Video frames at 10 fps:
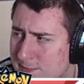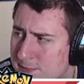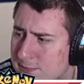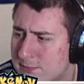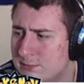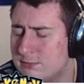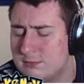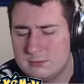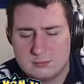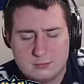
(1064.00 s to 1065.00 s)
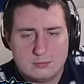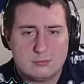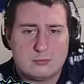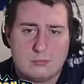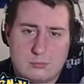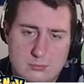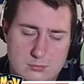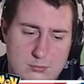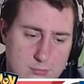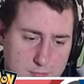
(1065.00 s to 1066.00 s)

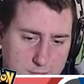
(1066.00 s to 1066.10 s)
No one is speaking in this clip.